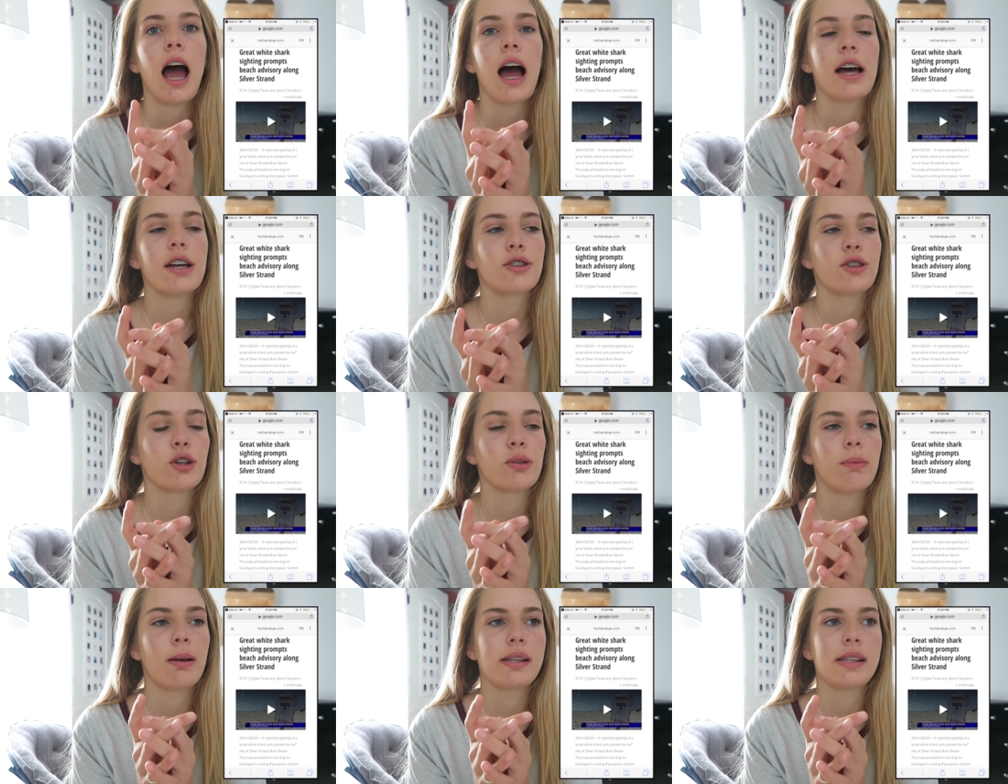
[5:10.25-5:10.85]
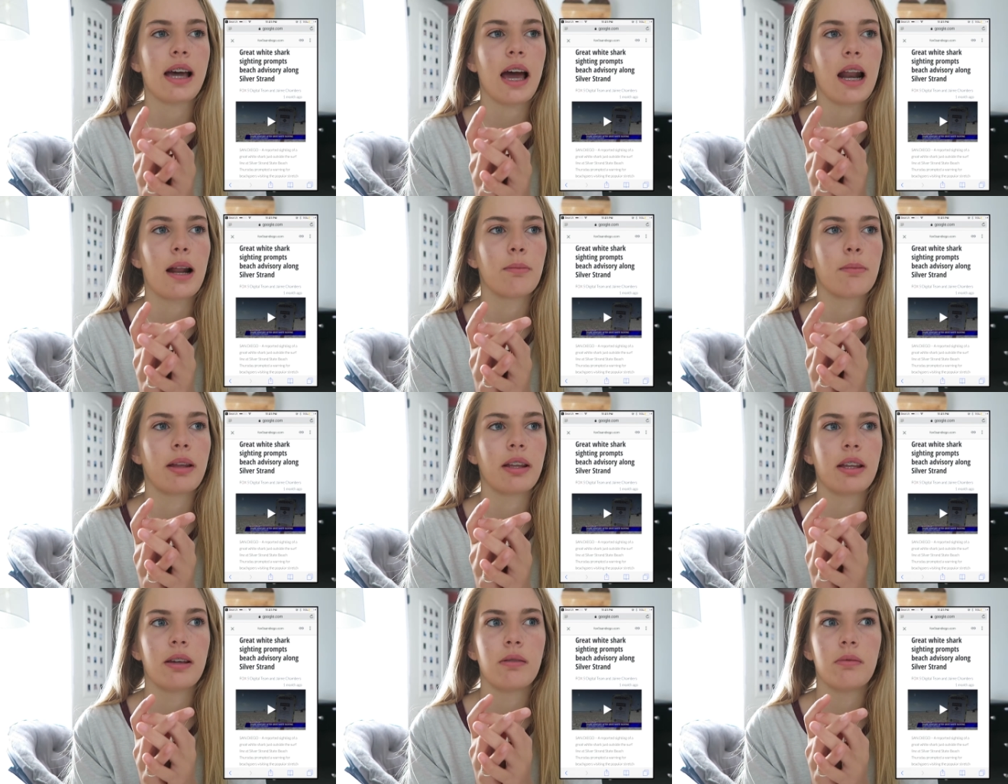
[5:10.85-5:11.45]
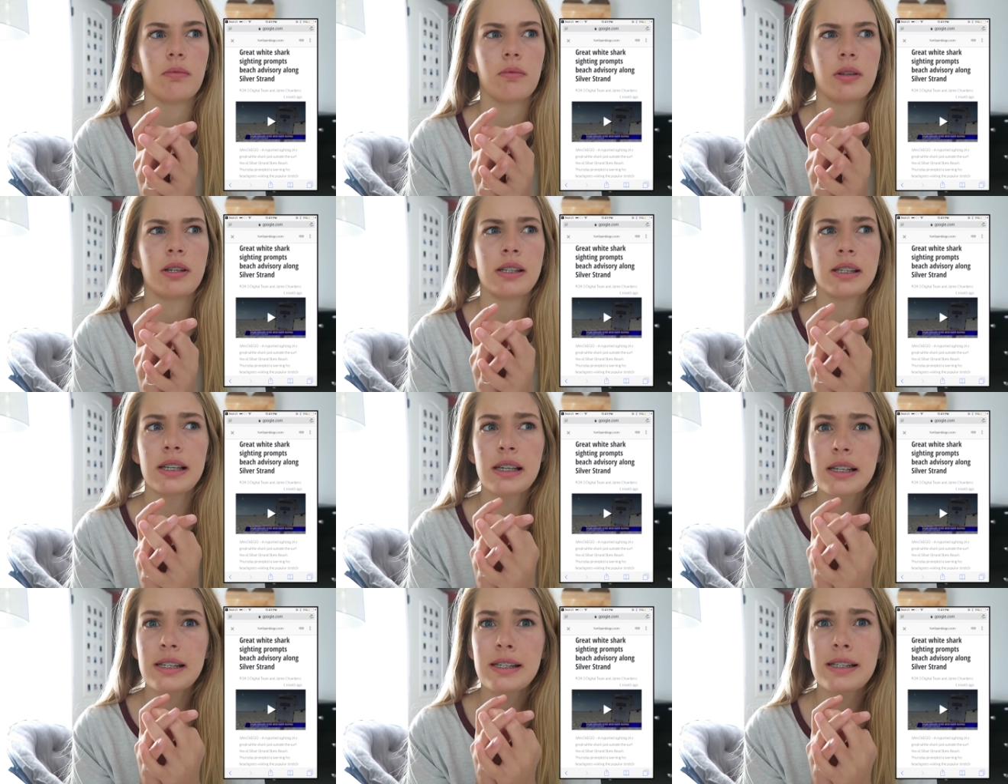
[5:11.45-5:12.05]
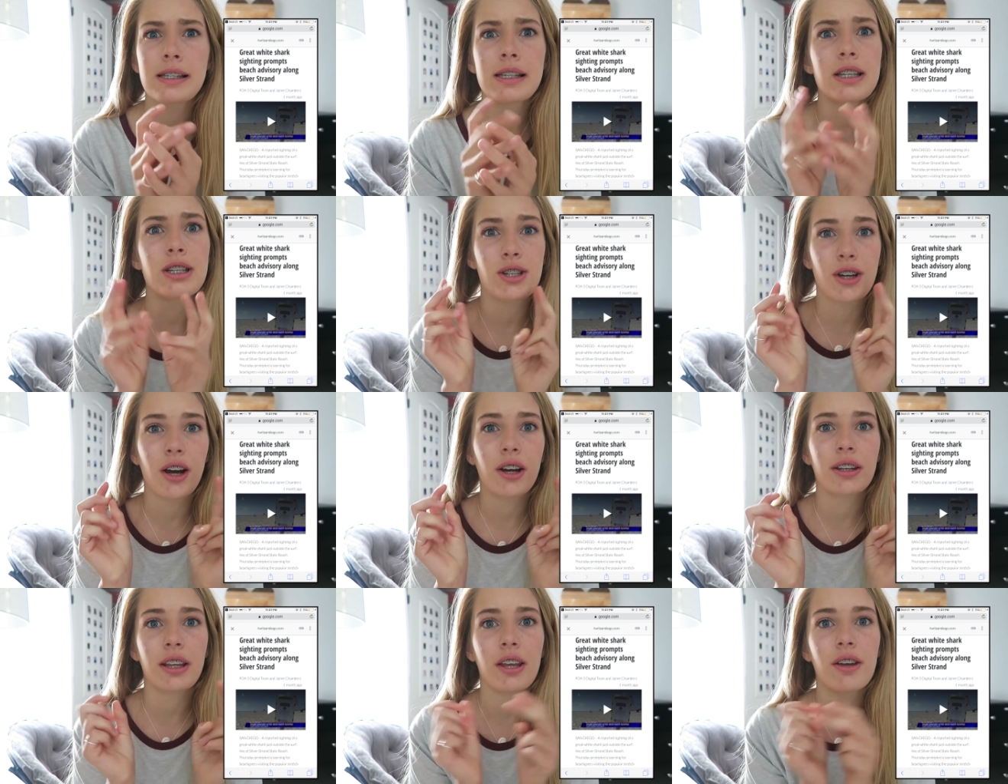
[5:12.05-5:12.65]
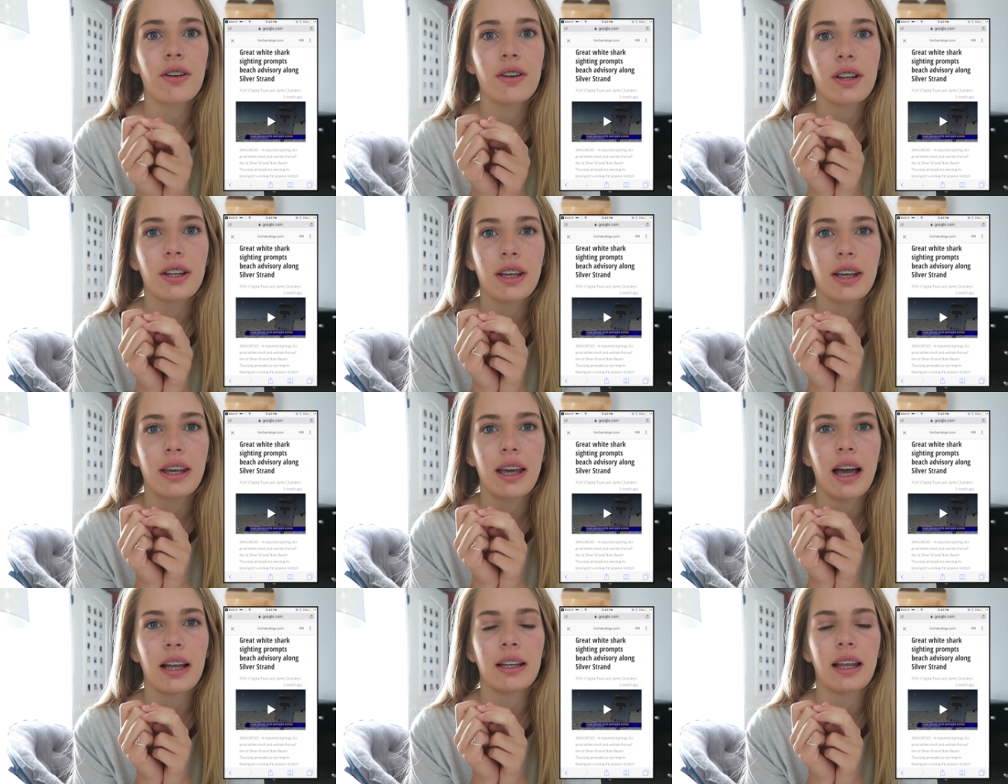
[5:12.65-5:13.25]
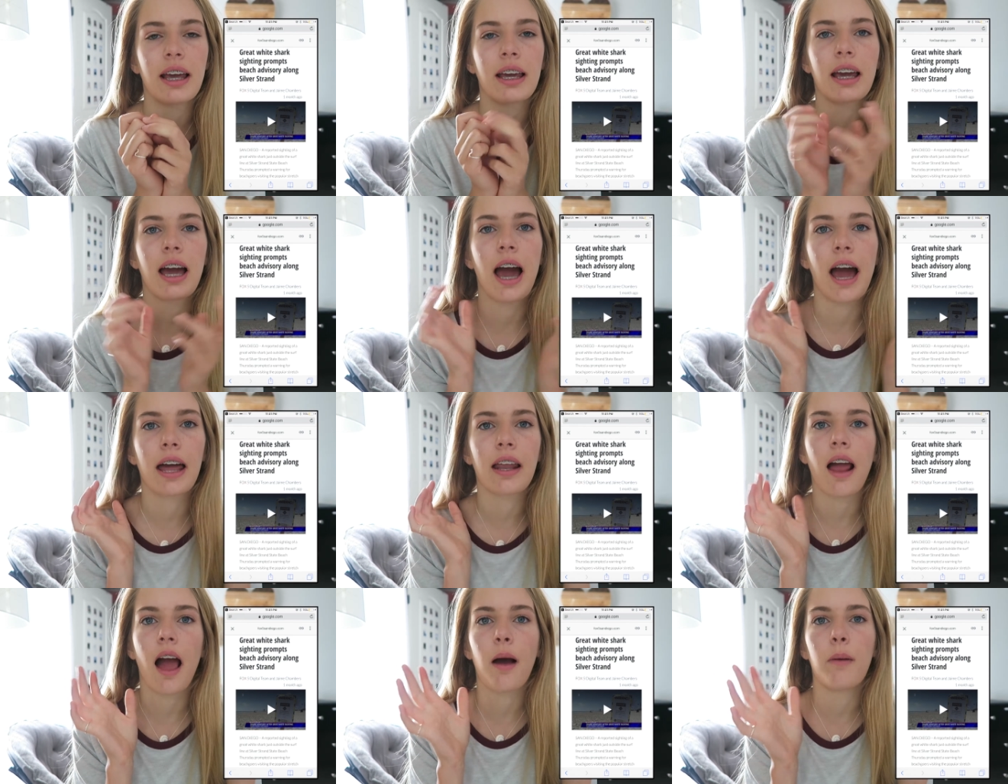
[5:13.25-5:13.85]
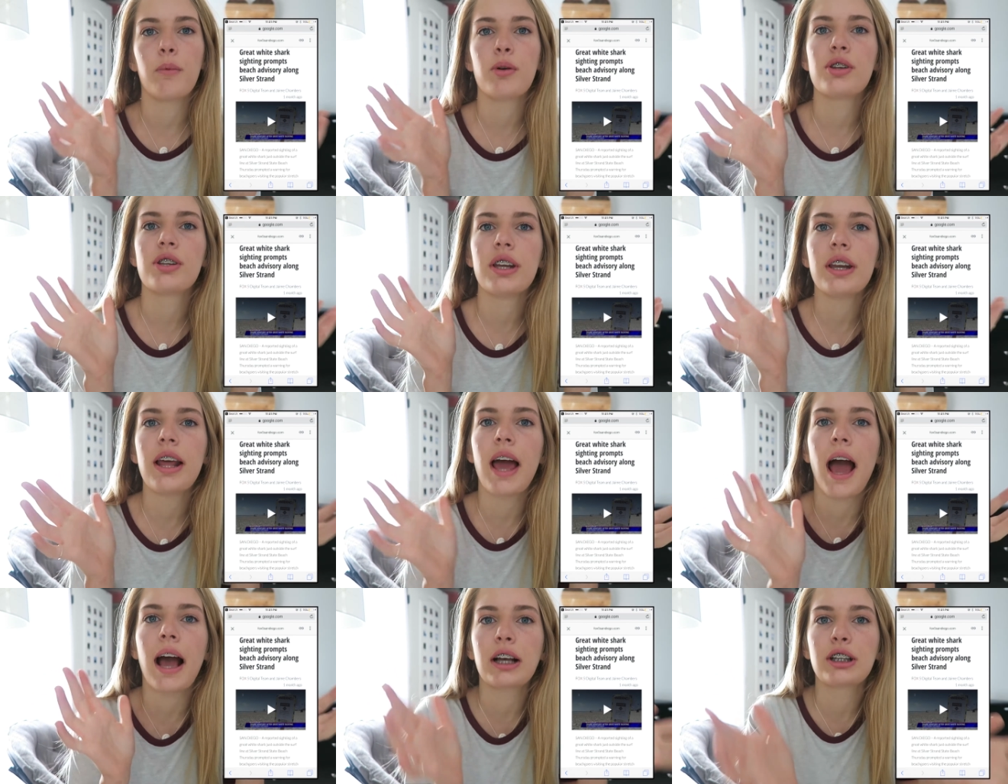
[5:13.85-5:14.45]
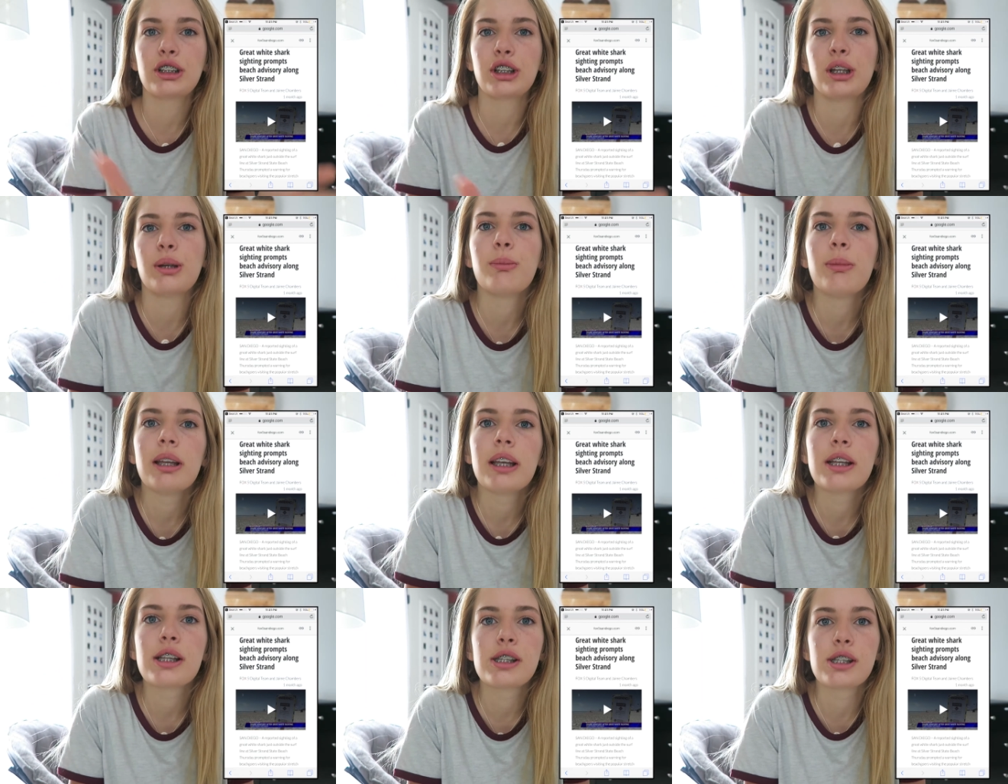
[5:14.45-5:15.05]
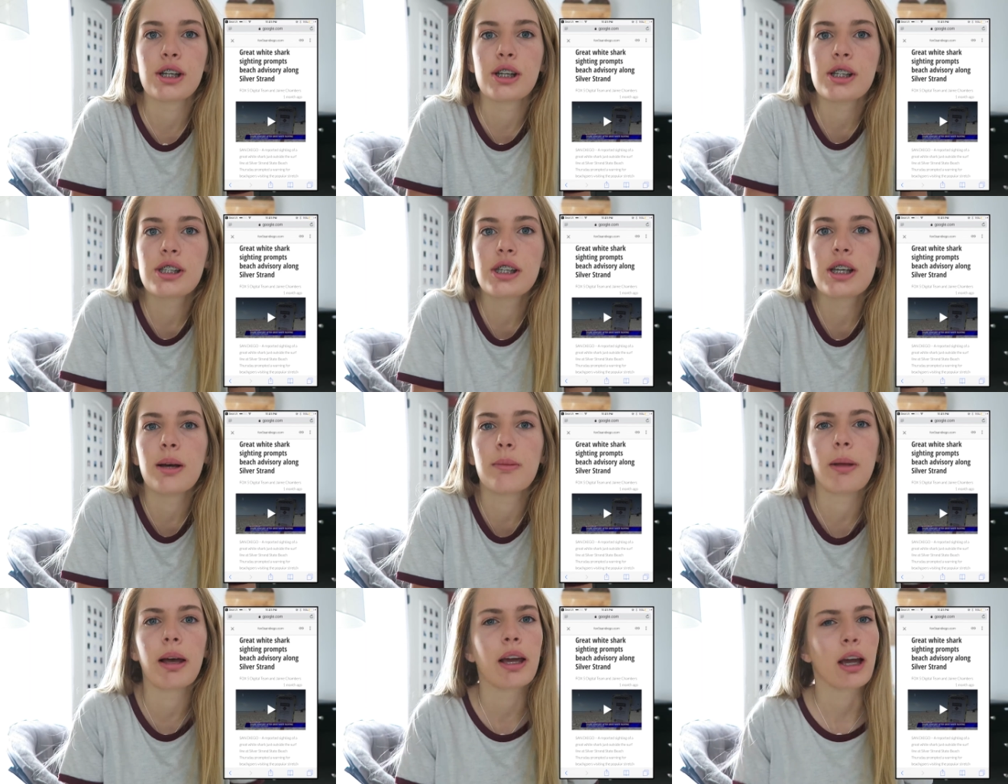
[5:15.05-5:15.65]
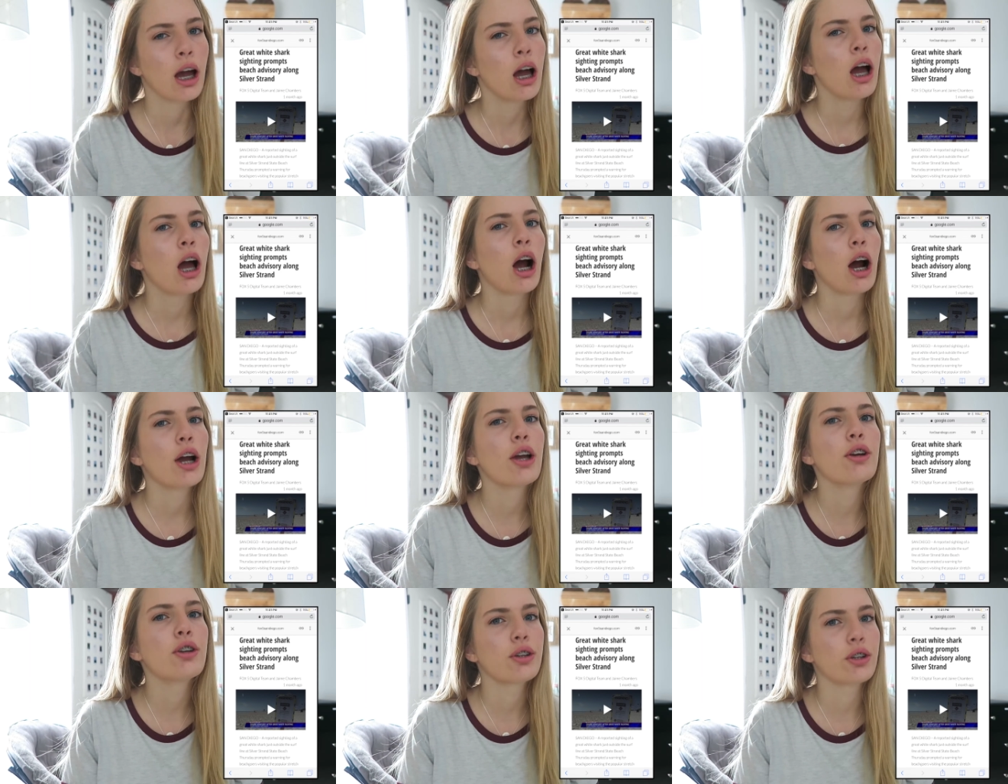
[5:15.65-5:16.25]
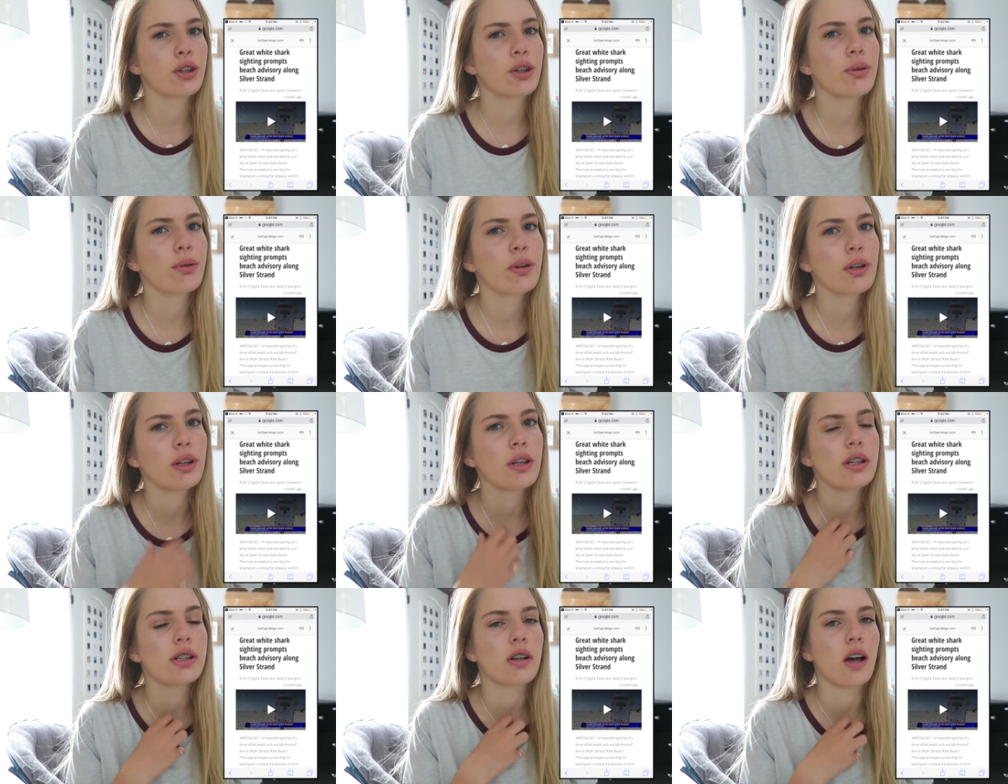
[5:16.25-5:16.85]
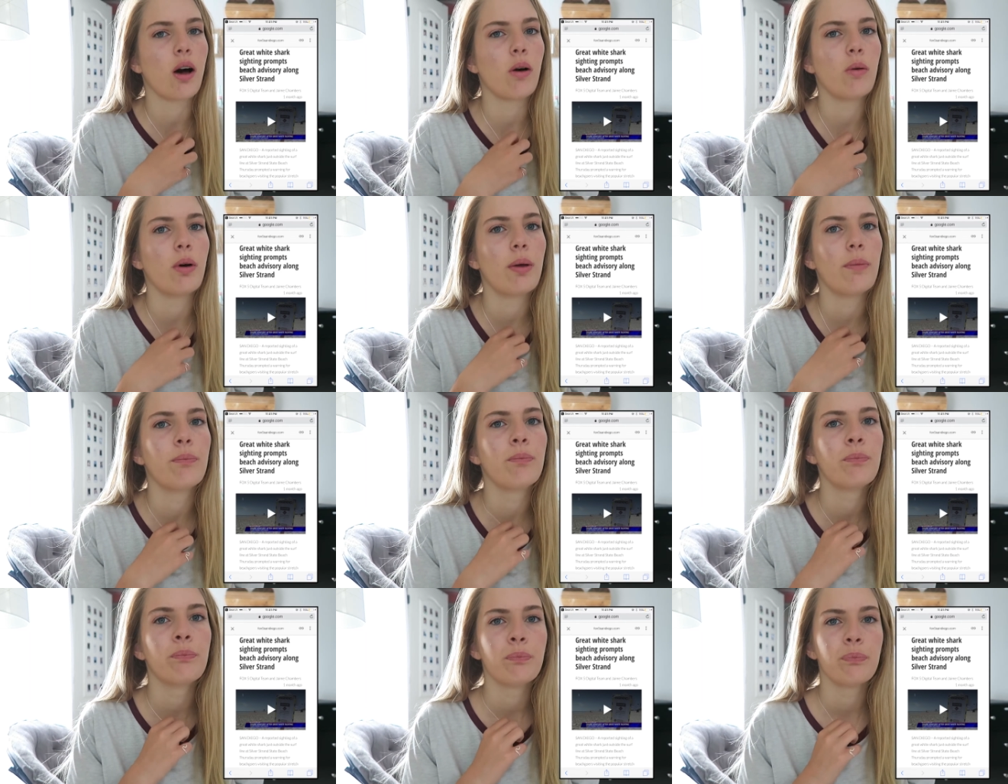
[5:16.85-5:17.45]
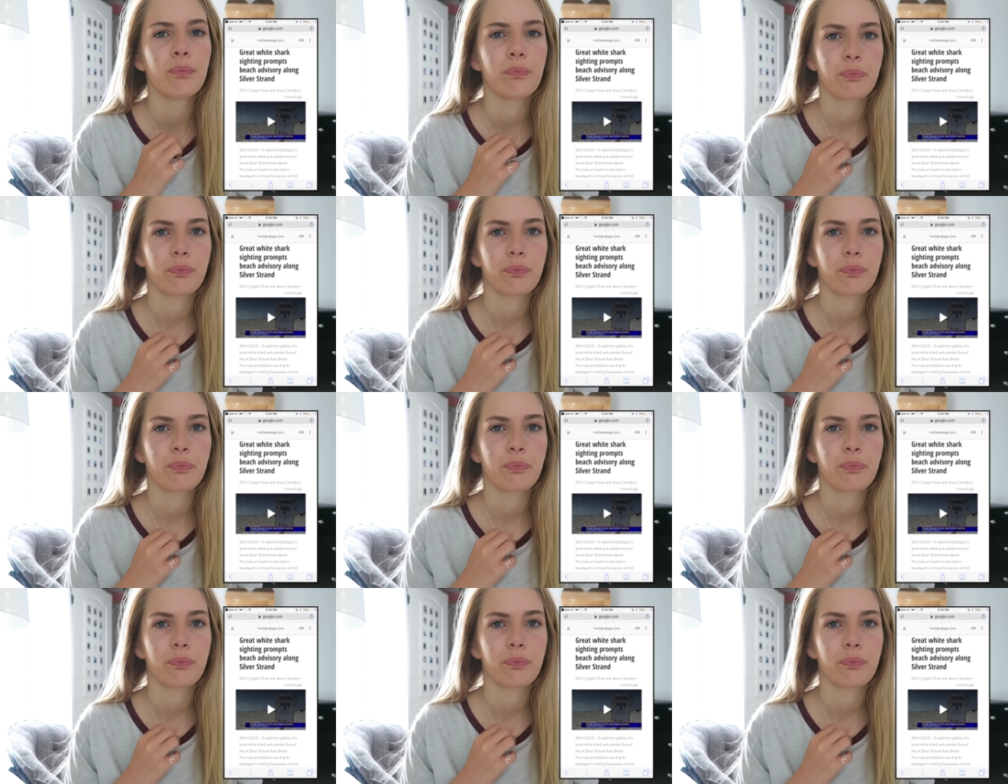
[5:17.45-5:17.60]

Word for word: i showed my dad i'm like was this the shark that you're looking at like i i didn't actually mean it seriously i'm like are you sure you really saw one